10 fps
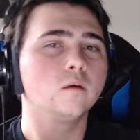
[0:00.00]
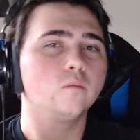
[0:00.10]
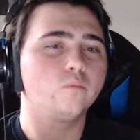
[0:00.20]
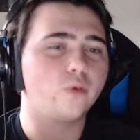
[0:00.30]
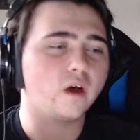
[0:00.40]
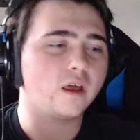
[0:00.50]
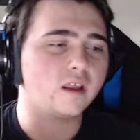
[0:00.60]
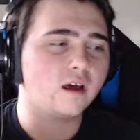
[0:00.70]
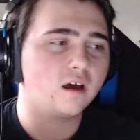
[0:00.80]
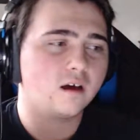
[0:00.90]
But
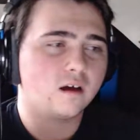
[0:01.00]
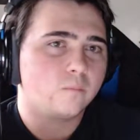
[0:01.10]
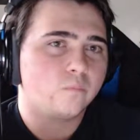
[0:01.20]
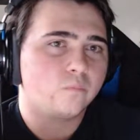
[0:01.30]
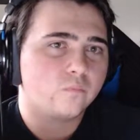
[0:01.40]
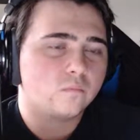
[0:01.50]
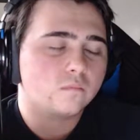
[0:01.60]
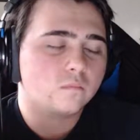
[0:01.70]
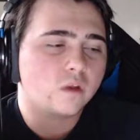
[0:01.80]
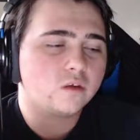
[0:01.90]

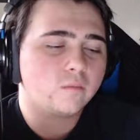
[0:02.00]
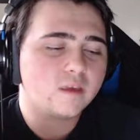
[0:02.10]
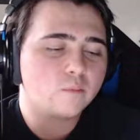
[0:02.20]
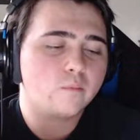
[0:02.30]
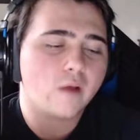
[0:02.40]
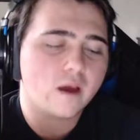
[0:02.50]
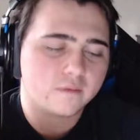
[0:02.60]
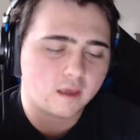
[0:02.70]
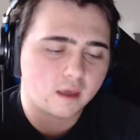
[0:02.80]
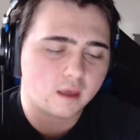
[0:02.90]
when you make me buy the
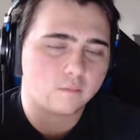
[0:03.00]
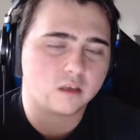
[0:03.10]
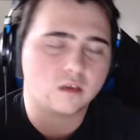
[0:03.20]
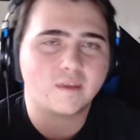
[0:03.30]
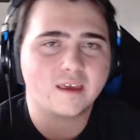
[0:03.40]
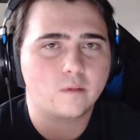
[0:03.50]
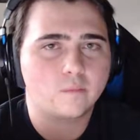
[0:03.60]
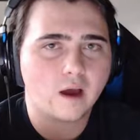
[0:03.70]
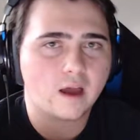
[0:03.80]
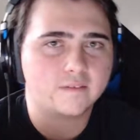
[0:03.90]
game and you make me
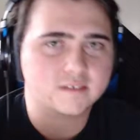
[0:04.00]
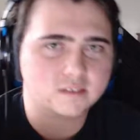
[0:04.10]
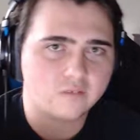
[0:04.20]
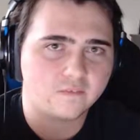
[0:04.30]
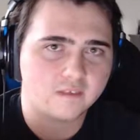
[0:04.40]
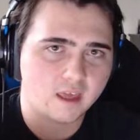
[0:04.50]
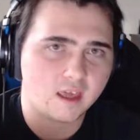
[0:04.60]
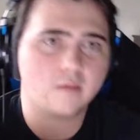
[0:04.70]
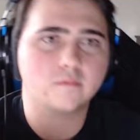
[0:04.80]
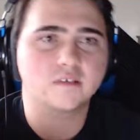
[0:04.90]
buy the stuff in the
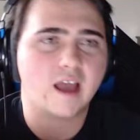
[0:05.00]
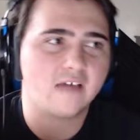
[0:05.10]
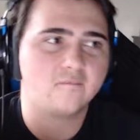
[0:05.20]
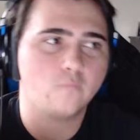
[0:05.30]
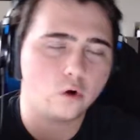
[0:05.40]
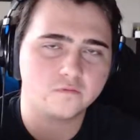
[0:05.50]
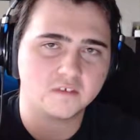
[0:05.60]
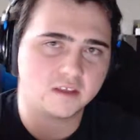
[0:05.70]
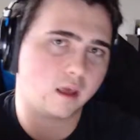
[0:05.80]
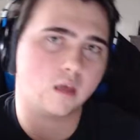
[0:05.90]
game to have more of the
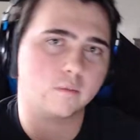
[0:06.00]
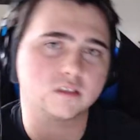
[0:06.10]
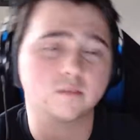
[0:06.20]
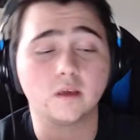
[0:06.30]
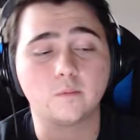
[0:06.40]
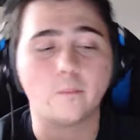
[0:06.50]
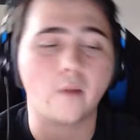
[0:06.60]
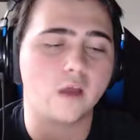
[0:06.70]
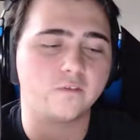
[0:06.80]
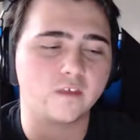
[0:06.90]
game and to make me
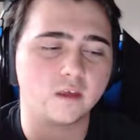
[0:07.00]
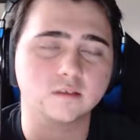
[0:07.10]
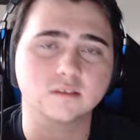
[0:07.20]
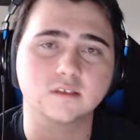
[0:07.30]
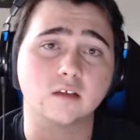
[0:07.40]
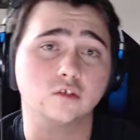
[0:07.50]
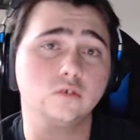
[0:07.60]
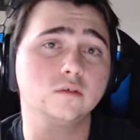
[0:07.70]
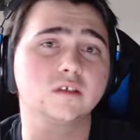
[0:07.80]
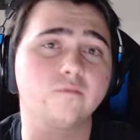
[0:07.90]
buy things that do
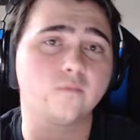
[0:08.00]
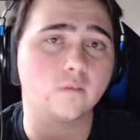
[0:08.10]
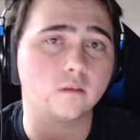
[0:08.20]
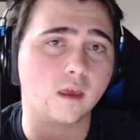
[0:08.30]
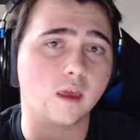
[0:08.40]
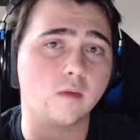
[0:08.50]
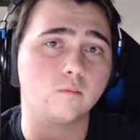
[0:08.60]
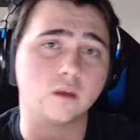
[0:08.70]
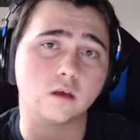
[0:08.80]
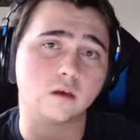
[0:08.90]
stuff in the game
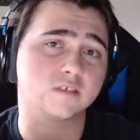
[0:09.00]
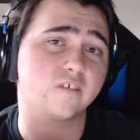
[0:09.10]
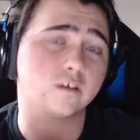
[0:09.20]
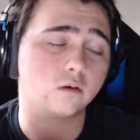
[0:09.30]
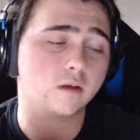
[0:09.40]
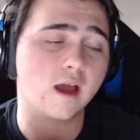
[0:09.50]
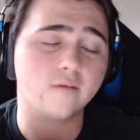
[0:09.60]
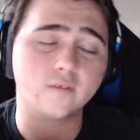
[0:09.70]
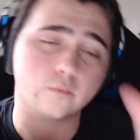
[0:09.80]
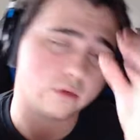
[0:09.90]
because if I don't have
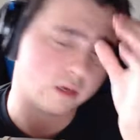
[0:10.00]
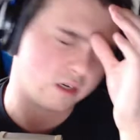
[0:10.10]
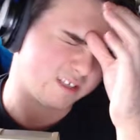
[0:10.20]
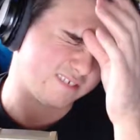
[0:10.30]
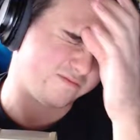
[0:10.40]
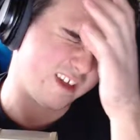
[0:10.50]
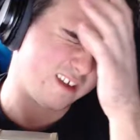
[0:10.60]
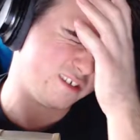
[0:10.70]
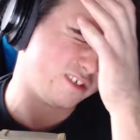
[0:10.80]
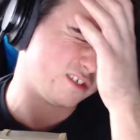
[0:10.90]
it, I'm put at a
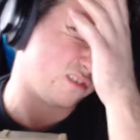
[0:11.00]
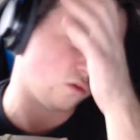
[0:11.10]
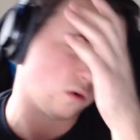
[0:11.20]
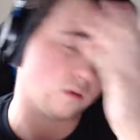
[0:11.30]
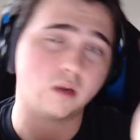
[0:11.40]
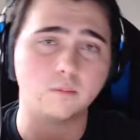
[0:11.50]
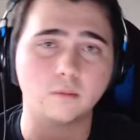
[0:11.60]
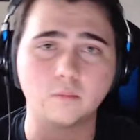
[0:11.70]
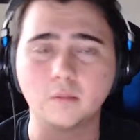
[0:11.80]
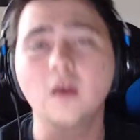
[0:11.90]
disadvantage or blah, blah,
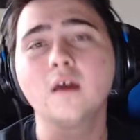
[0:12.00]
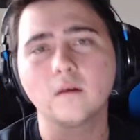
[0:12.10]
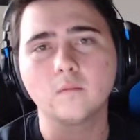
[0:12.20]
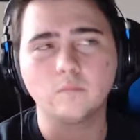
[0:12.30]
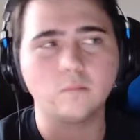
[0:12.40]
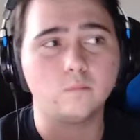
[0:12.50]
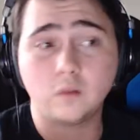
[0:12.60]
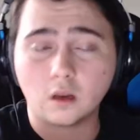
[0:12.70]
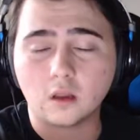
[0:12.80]
blah, blah, blah,